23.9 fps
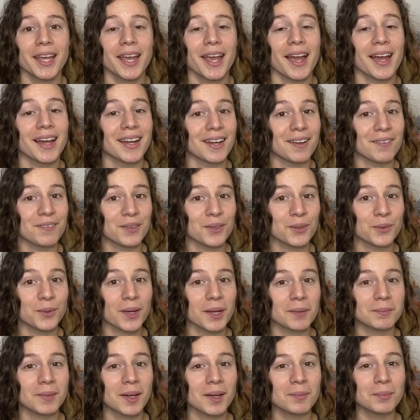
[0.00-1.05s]
And if you
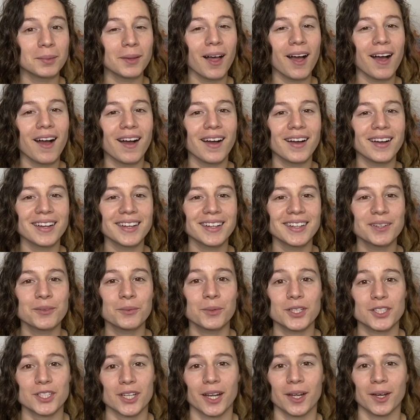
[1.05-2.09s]
read my blog,
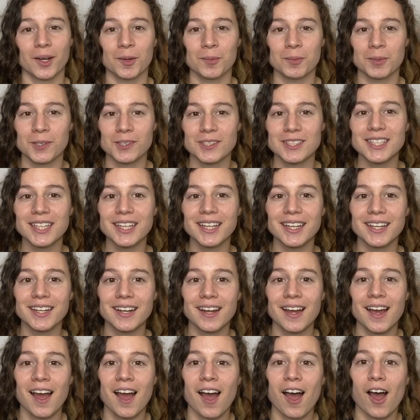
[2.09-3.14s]
which I hope you did,